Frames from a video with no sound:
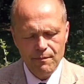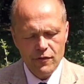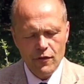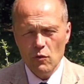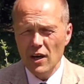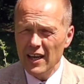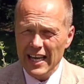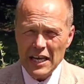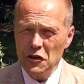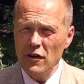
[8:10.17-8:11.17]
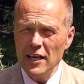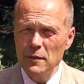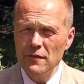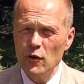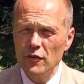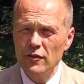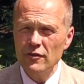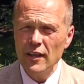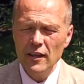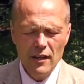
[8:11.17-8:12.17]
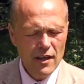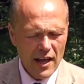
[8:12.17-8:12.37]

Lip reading: So incredibly versatile,